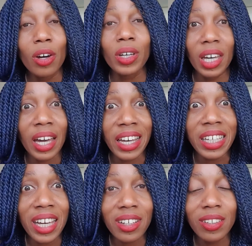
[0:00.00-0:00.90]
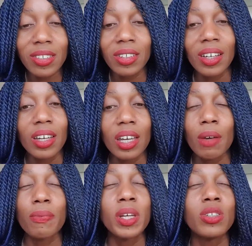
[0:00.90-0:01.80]
Okay, I get it.
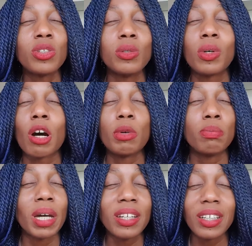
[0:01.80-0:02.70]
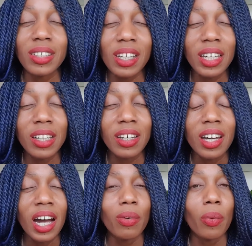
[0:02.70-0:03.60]
If they do come on bended knee
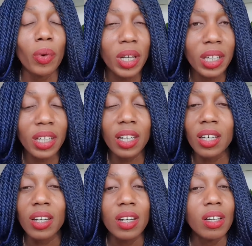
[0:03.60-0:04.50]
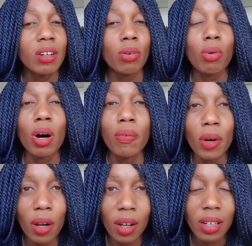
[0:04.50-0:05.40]
and really
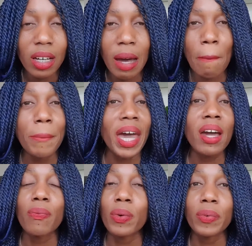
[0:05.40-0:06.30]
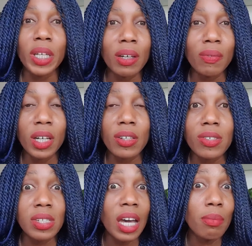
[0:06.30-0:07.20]
grovel and beg for
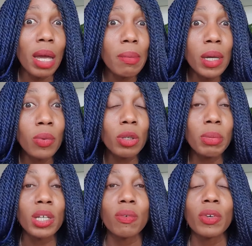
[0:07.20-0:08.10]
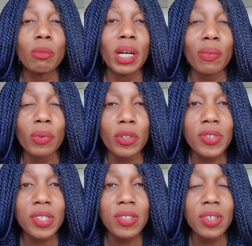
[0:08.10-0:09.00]
forgiveness, yeah, maybe it will make you feel better for a
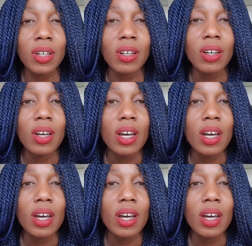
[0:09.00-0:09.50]
season.